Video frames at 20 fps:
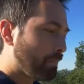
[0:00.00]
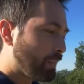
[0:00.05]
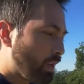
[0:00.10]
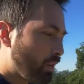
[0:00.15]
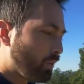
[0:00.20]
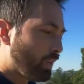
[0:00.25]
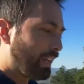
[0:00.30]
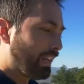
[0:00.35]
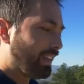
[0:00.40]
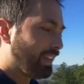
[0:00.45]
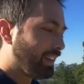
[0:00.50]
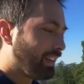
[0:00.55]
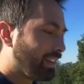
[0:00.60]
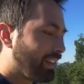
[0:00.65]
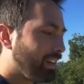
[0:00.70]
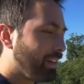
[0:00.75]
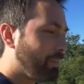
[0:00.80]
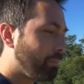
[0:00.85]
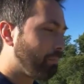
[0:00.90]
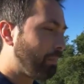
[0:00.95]
You
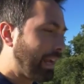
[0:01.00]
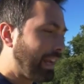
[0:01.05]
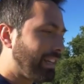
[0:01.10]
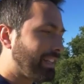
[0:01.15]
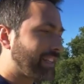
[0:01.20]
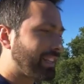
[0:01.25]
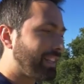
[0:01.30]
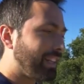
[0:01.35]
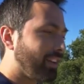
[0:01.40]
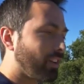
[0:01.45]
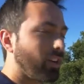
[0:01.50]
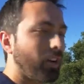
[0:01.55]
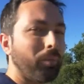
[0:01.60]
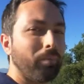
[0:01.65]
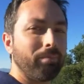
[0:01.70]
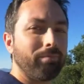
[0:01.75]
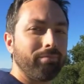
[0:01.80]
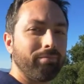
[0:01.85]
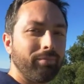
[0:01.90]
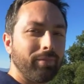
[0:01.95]
need Bayes'
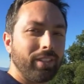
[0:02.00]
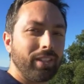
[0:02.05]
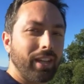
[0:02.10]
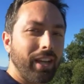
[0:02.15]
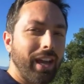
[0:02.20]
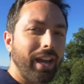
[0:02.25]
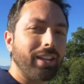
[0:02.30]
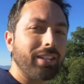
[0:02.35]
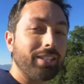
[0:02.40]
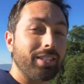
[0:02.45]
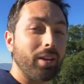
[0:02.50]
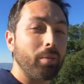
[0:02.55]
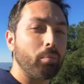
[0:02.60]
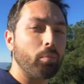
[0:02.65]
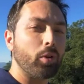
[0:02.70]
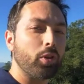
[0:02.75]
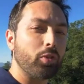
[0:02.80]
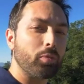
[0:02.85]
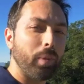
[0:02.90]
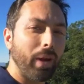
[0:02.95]
theorem to get
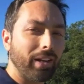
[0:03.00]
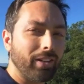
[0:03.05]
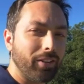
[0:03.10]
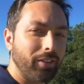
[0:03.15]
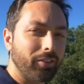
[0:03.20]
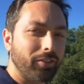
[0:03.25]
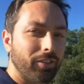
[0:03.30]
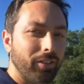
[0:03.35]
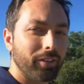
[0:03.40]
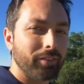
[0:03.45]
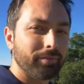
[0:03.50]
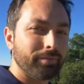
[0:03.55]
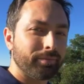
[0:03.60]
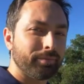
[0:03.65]
some perspective.